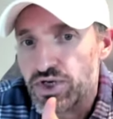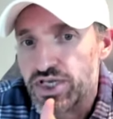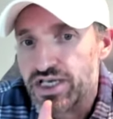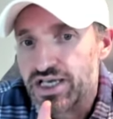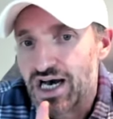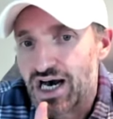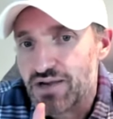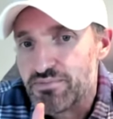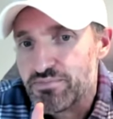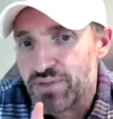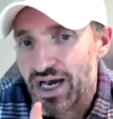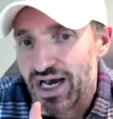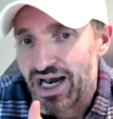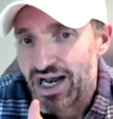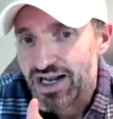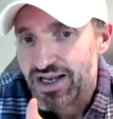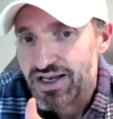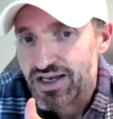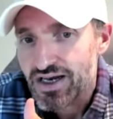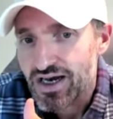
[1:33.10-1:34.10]
we got
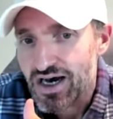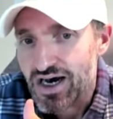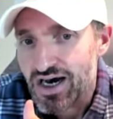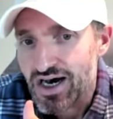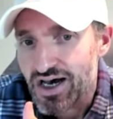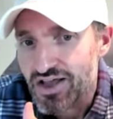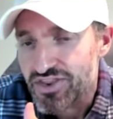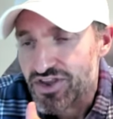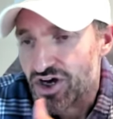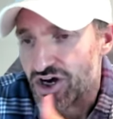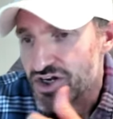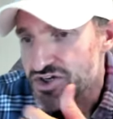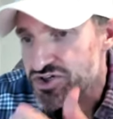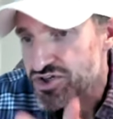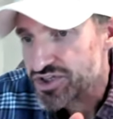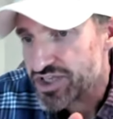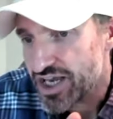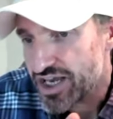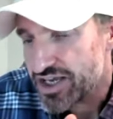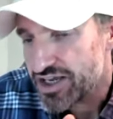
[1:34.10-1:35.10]
back uh, the
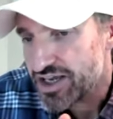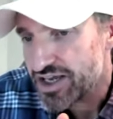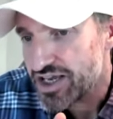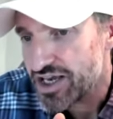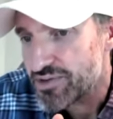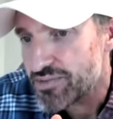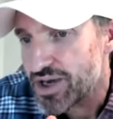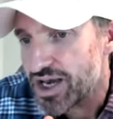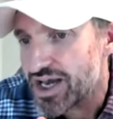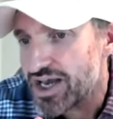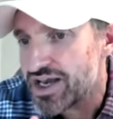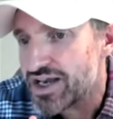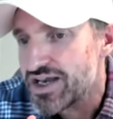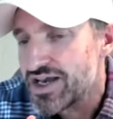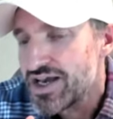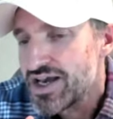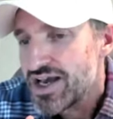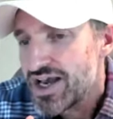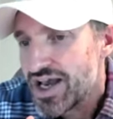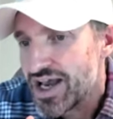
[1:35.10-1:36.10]
100 day EMA,
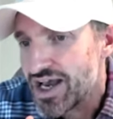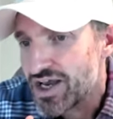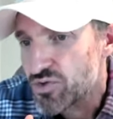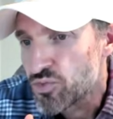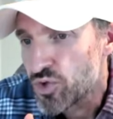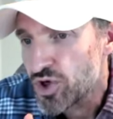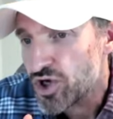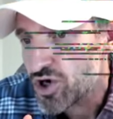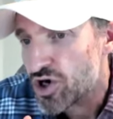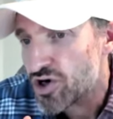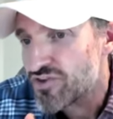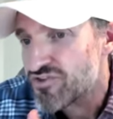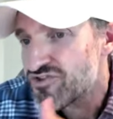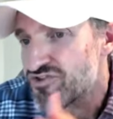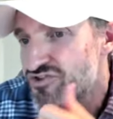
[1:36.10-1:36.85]
and we are